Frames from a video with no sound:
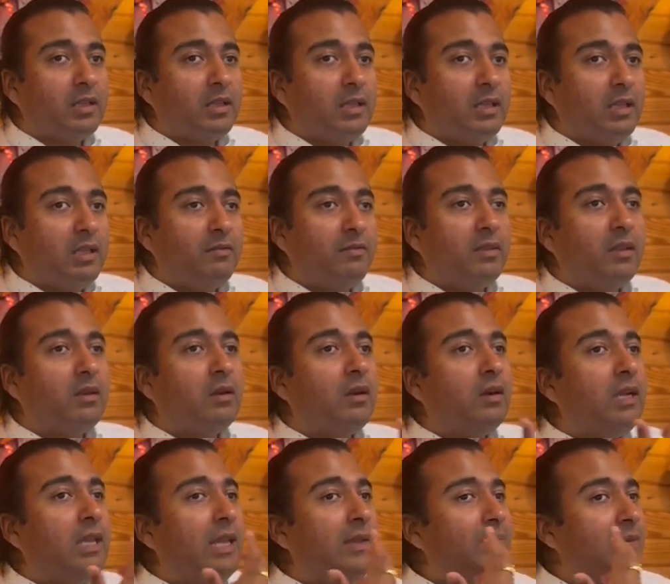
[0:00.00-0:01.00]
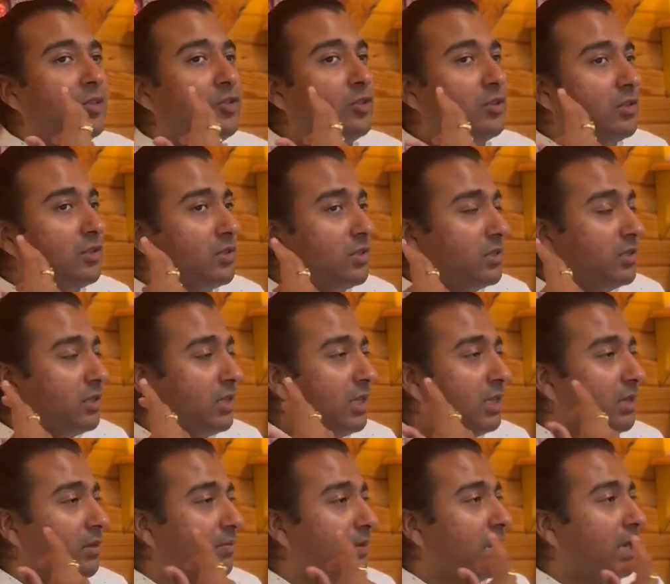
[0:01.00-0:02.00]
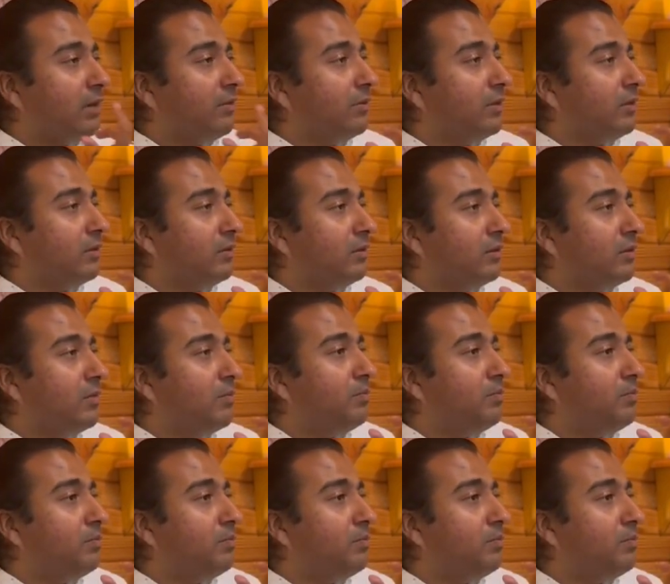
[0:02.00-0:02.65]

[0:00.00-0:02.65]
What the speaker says: if there are images in the background,